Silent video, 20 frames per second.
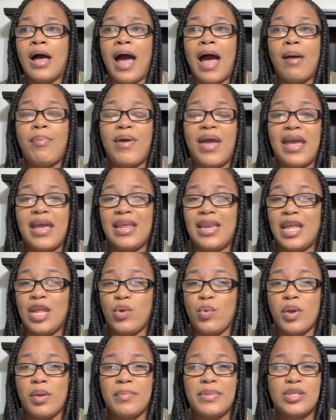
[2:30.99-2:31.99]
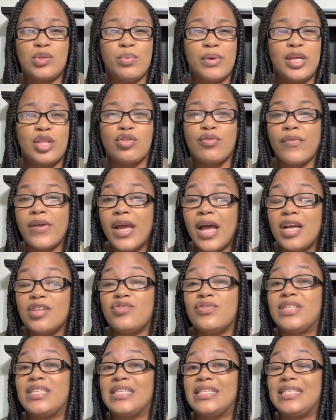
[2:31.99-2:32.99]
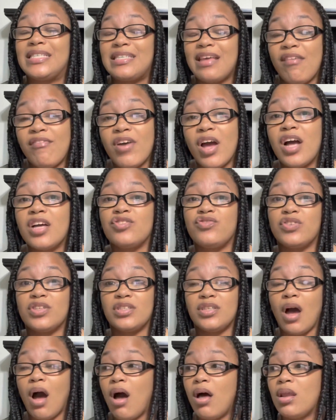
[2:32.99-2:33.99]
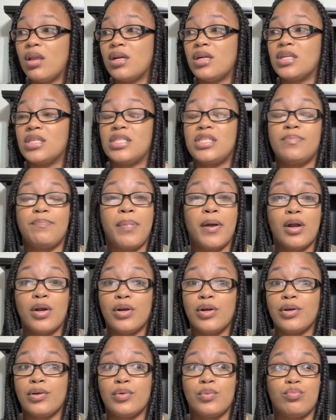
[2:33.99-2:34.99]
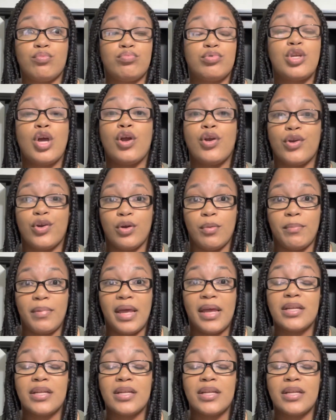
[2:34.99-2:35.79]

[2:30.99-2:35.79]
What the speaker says: I paid anywhere between $300 to $700 per term.